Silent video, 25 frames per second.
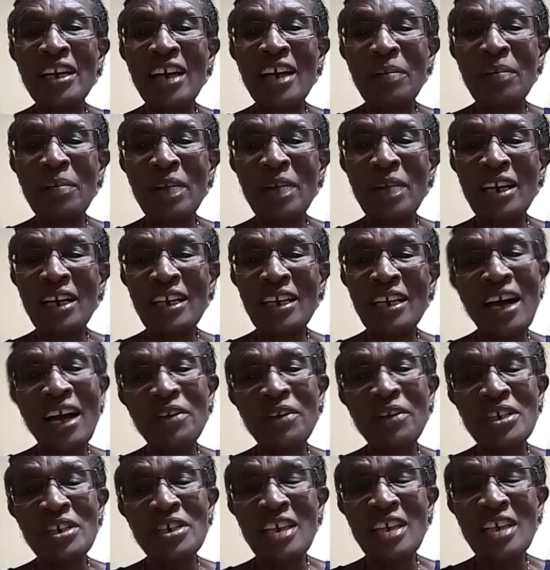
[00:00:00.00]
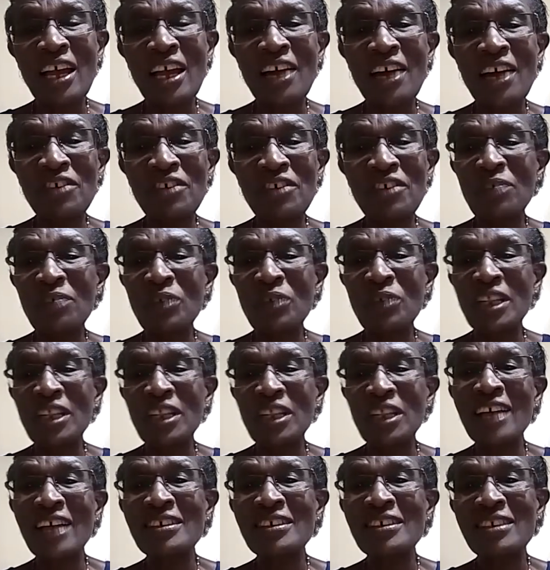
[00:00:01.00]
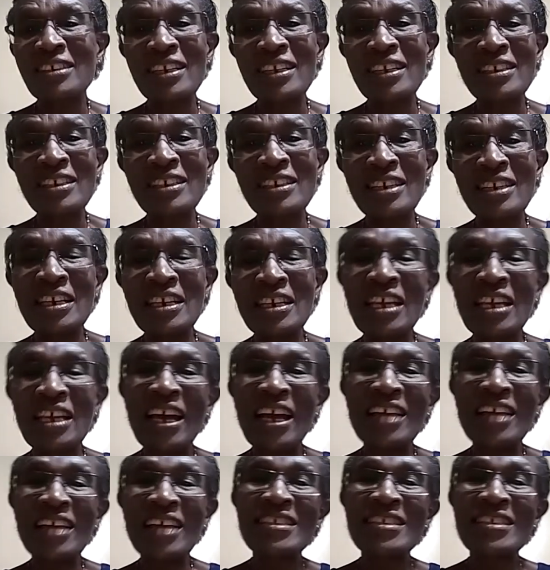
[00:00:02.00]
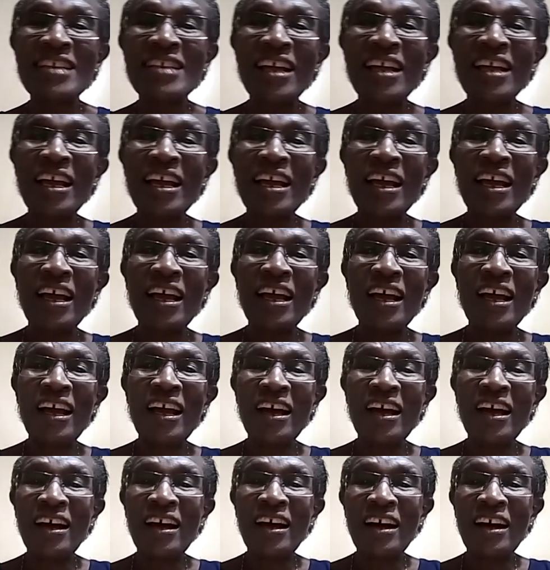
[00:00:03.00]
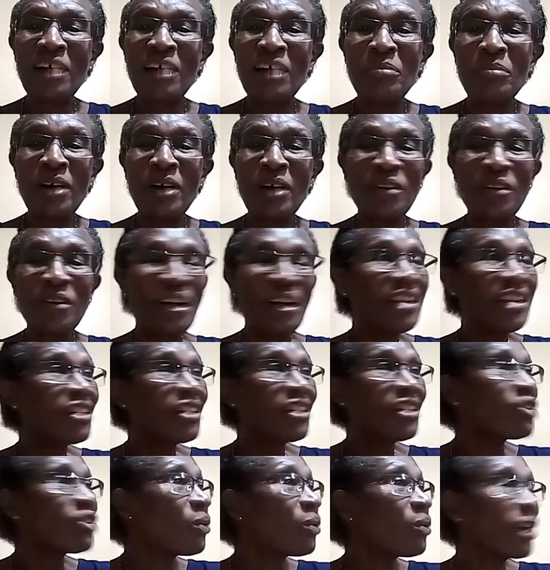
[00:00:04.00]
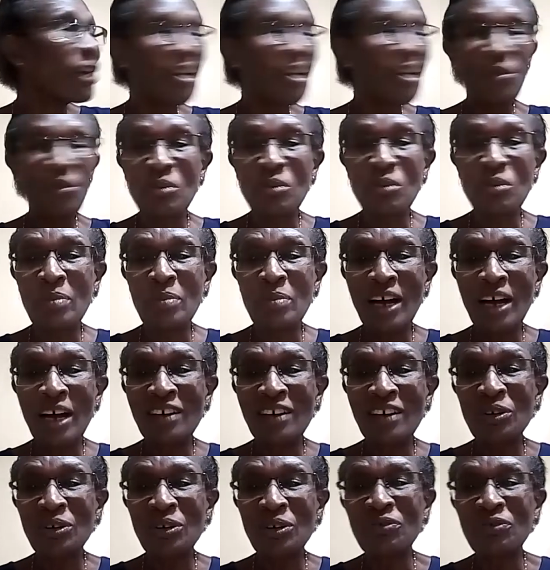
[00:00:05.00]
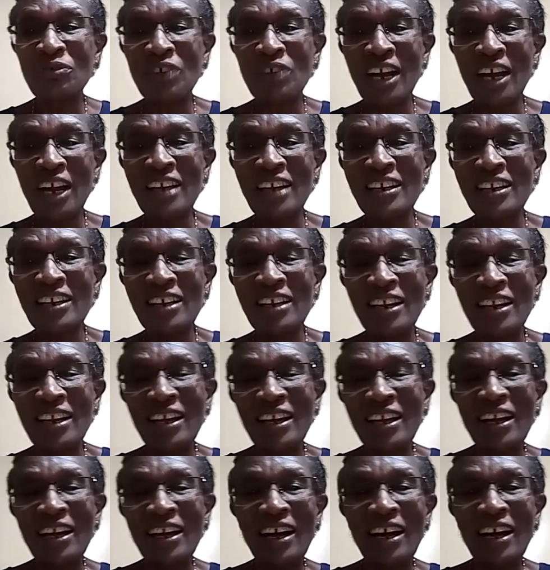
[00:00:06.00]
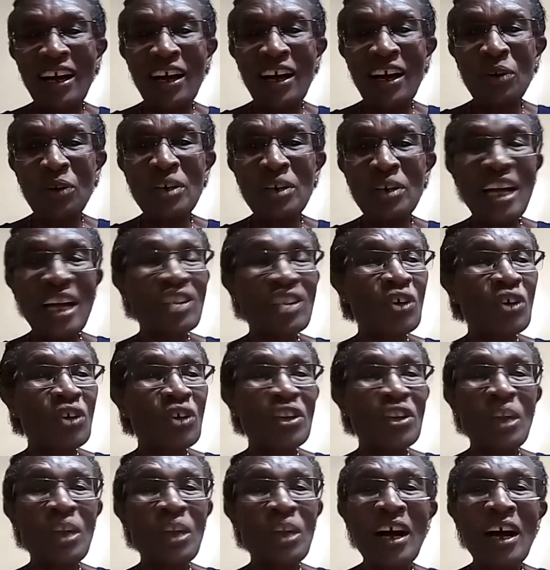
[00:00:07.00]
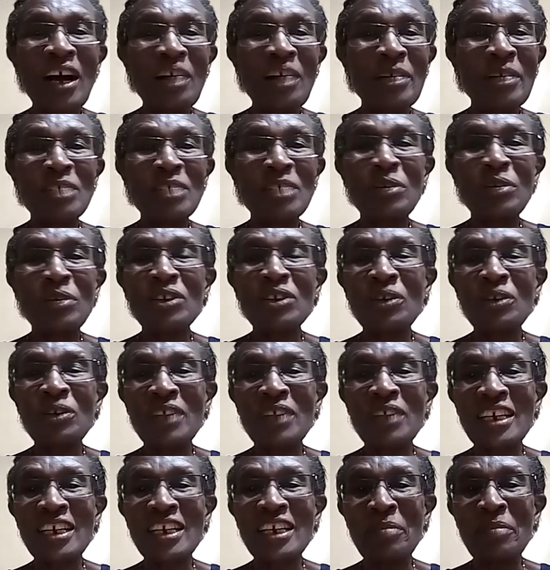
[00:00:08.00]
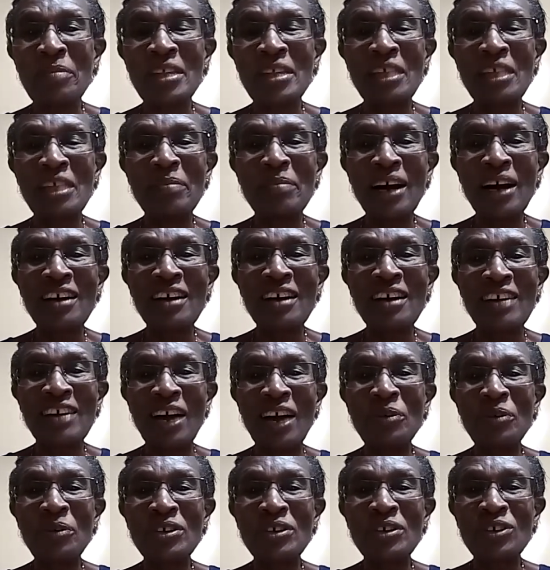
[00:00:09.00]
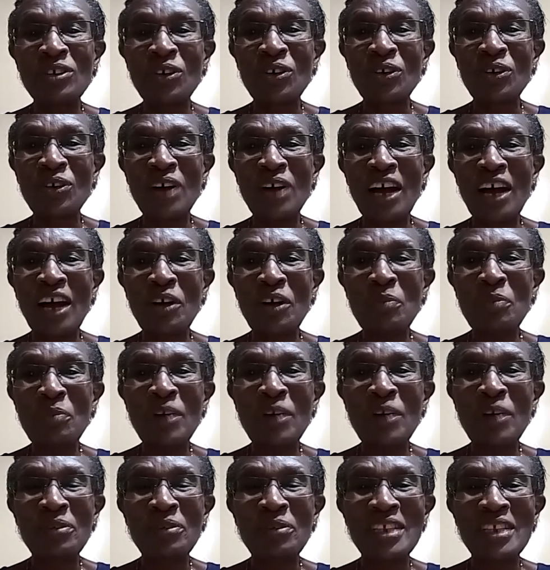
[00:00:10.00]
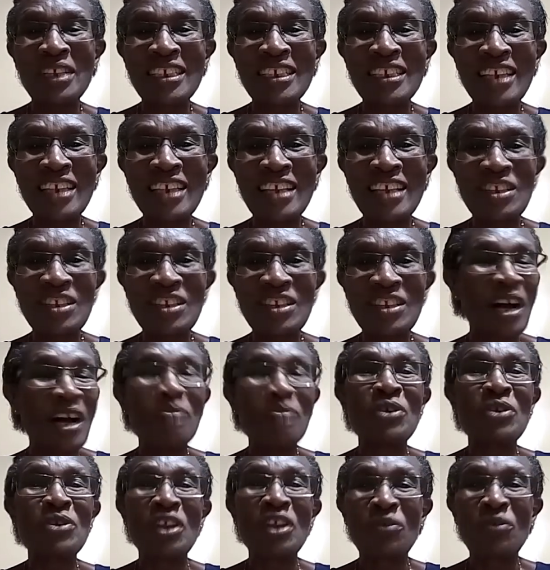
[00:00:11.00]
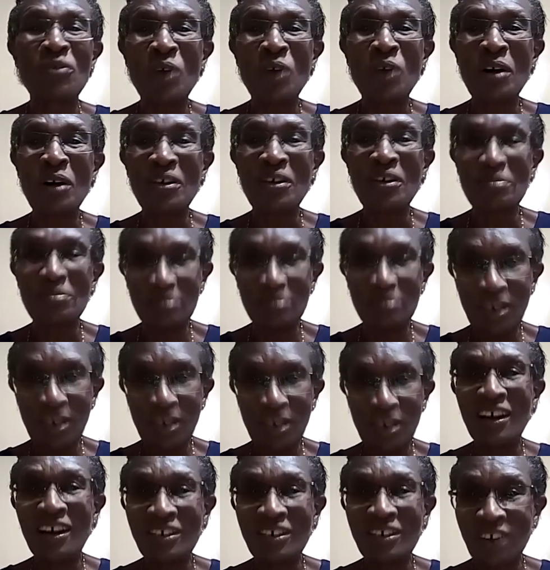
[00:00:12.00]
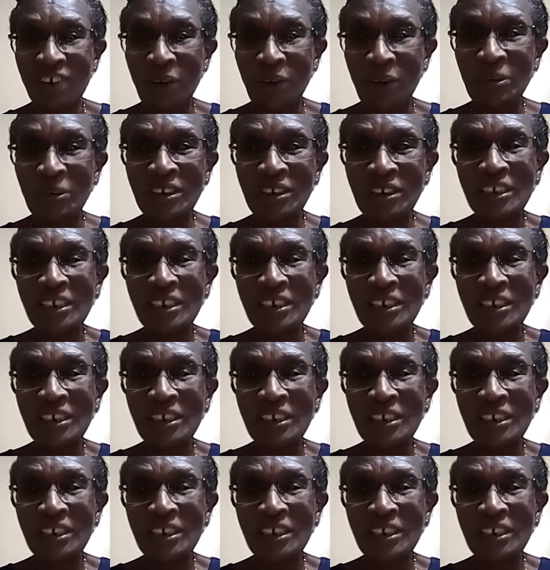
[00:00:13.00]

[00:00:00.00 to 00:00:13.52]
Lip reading: I'm a retiree for the last 16 years. I'm married to a wonderful man called Fred, who does all the work, but most of the time in the background. So I hope one of these days he'll come to the foreground.